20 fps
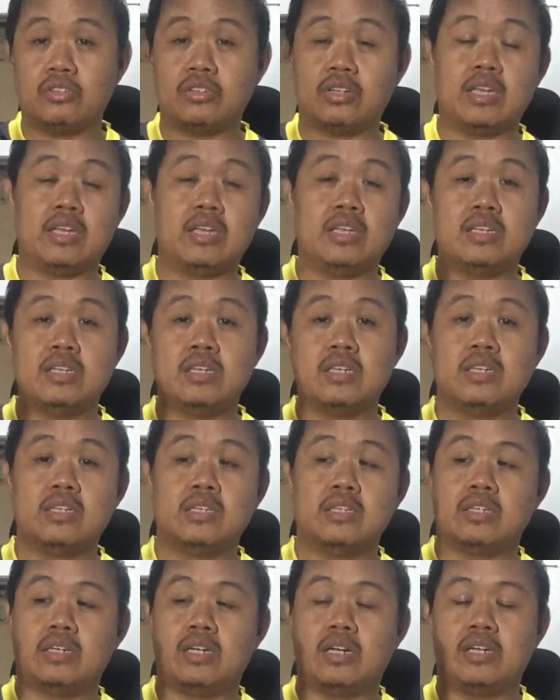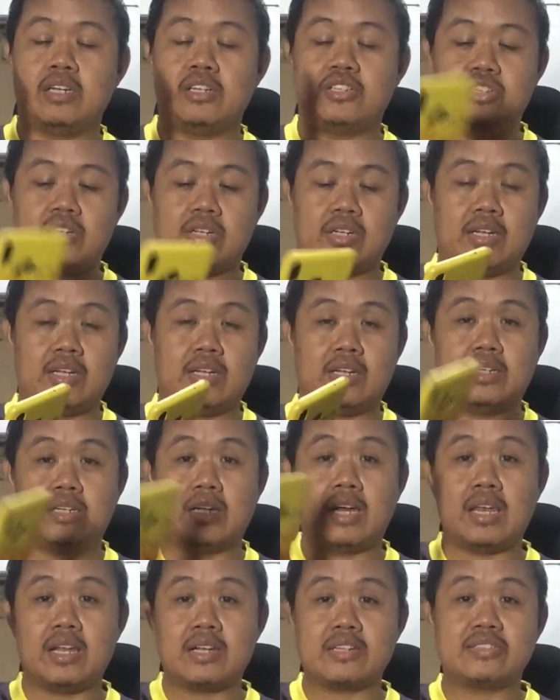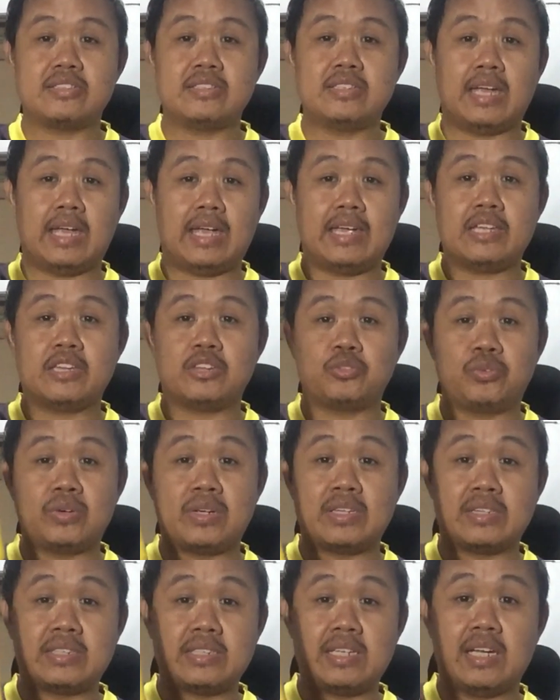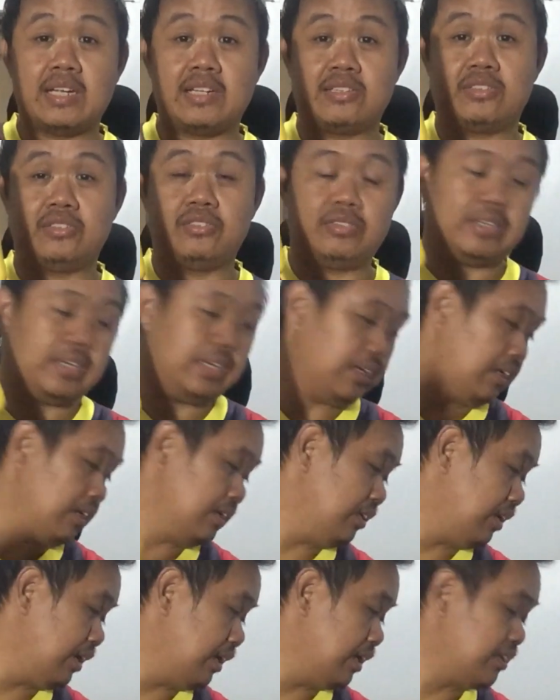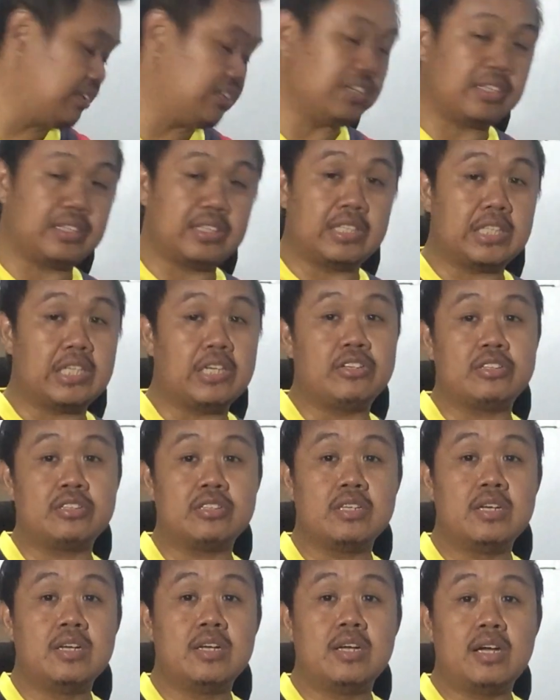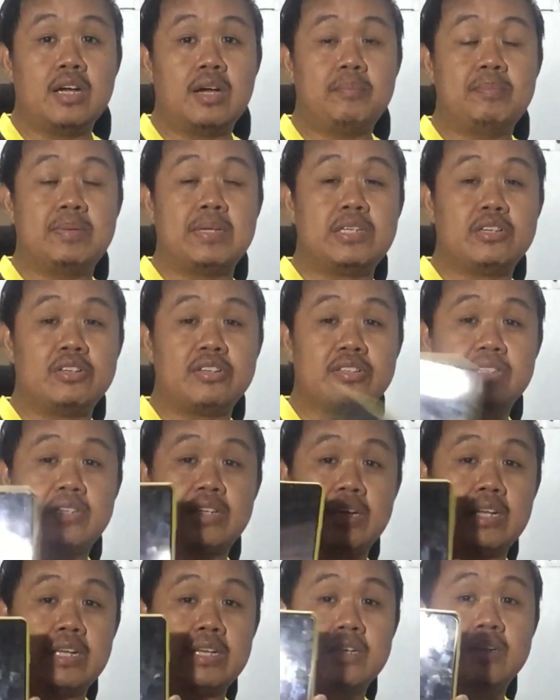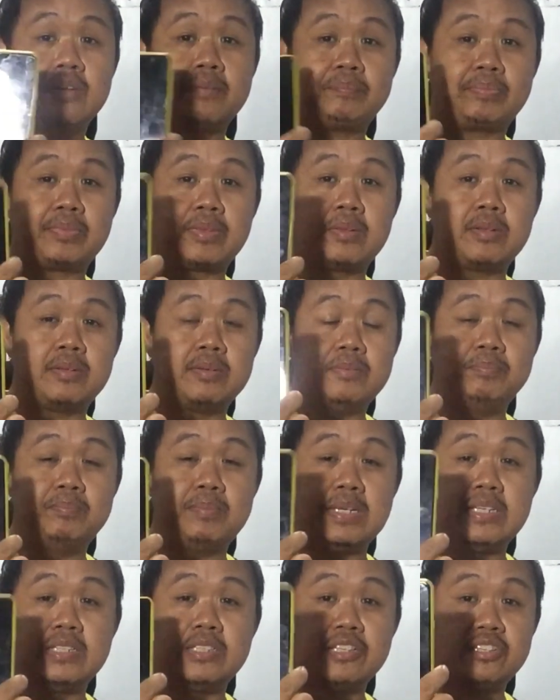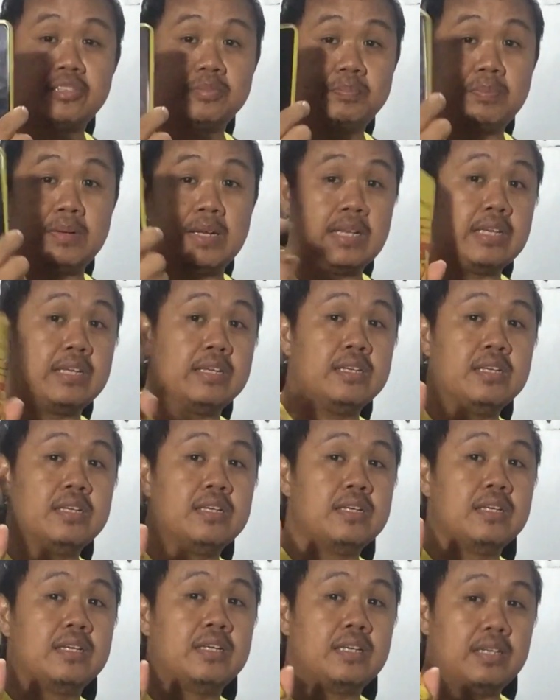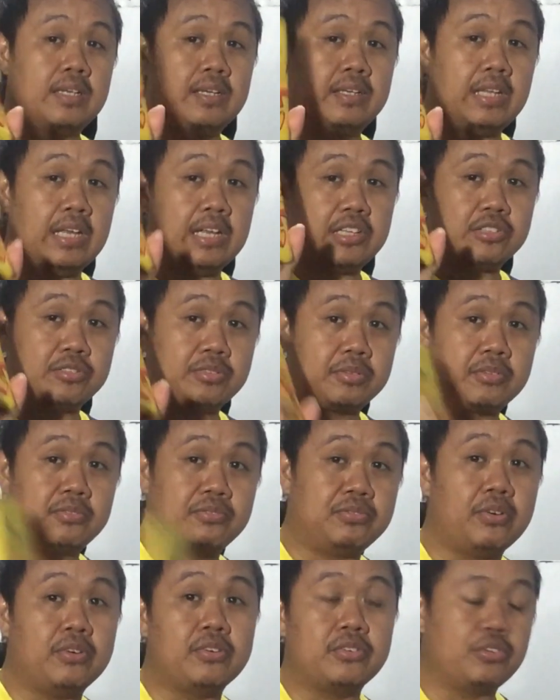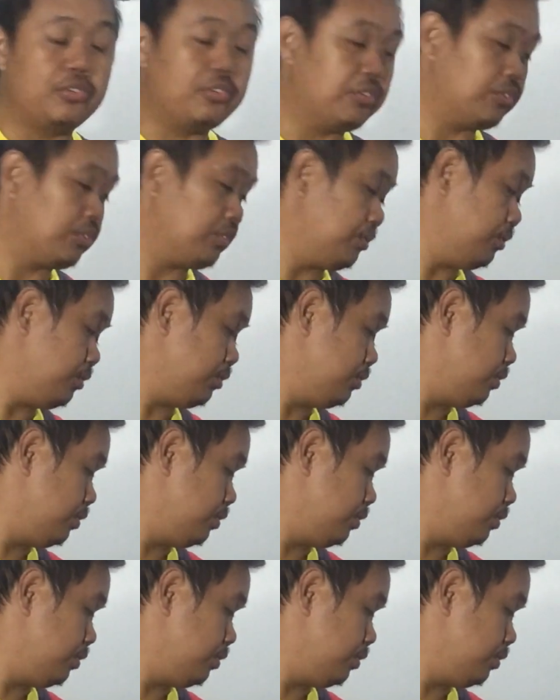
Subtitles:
Okay, I'm gonna check Galaxy A20s. Okay, we're gonna check that out. Bigger screen, big display, nice phone also.